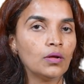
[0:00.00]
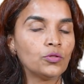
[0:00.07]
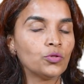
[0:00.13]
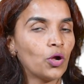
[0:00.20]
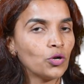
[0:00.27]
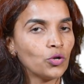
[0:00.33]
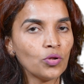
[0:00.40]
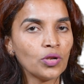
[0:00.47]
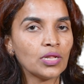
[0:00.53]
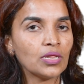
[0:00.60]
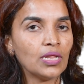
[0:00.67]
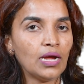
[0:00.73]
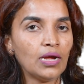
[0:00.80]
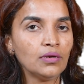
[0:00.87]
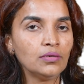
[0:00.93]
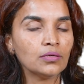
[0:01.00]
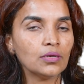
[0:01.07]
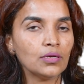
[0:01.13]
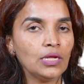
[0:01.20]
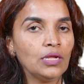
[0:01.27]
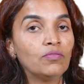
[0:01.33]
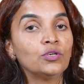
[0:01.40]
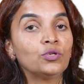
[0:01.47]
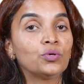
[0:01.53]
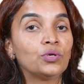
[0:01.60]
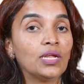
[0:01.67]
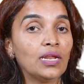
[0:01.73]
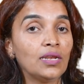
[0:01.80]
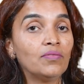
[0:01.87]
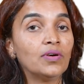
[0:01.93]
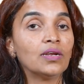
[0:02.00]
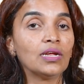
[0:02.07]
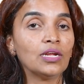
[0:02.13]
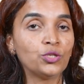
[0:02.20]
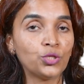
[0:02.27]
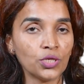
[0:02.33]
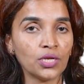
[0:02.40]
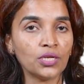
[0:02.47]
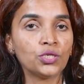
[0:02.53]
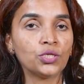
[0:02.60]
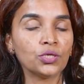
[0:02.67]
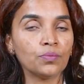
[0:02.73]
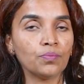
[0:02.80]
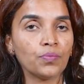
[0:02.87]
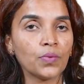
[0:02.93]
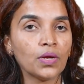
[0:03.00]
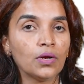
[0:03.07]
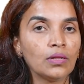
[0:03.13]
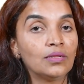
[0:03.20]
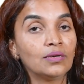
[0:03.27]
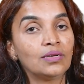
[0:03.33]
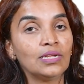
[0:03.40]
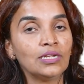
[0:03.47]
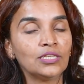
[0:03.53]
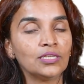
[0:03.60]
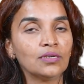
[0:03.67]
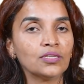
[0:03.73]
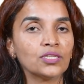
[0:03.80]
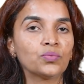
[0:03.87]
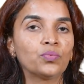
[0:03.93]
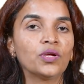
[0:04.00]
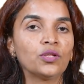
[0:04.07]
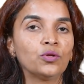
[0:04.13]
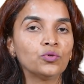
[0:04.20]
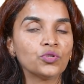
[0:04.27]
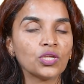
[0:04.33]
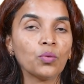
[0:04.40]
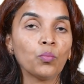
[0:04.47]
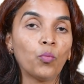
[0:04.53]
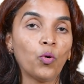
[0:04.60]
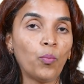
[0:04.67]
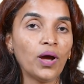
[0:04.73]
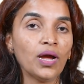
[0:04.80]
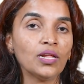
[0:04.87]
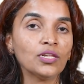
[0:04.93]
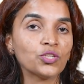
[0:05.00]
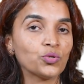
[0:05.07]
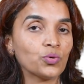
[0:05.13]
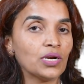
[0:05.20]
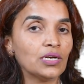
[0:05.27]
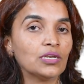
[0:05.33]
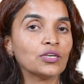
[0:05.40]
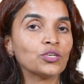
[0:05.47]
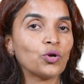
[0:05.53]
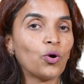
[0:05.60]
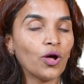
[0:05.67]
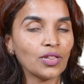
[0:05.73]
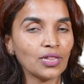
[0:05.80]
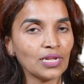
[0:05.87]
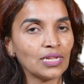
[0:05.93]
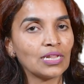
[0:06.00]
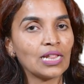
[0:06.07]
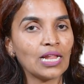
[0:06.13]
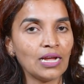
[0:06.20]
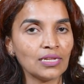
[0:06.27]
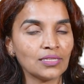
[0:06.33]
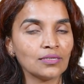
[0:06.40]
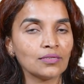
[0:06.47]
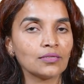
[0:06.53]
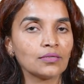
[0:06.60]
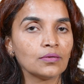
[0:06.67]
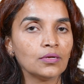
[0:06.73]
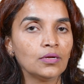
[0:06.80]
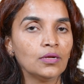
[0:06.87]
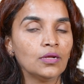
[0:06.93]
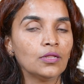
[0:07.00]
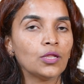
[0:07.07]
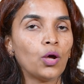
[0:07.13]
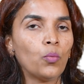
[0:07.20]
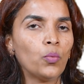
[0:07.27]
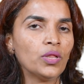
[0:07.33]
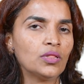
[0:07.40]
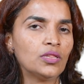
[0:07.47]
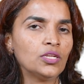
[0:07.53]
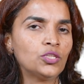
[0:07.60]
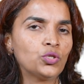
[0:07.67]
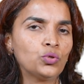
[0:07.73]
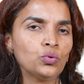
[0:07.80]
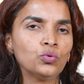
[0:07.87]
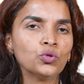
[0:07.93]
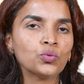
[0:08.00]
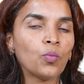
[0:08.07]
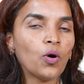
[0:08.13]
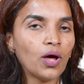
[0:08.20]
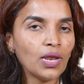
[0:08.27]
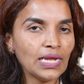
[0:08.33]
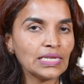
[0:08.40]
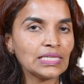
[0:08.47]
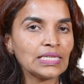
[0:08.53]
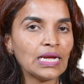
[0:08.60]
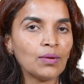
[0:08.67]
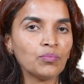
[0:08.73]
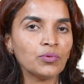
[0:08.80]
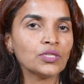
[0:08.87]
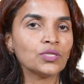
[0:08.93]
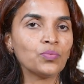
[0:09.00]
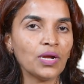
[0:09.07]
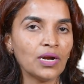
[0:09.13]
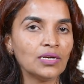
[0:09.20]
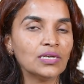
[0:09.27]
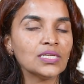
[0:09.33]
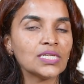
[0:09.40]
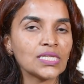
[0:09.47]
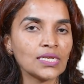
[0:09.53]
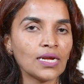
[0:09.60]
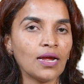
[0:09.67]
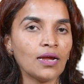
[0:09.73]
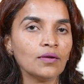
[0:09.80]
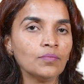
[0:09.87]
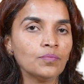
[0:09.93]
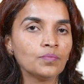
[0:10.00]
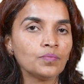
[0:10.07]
Not only that, even to deliver education, the teachers were using mobiles to conduct online classes. Now with these two small examples, we understand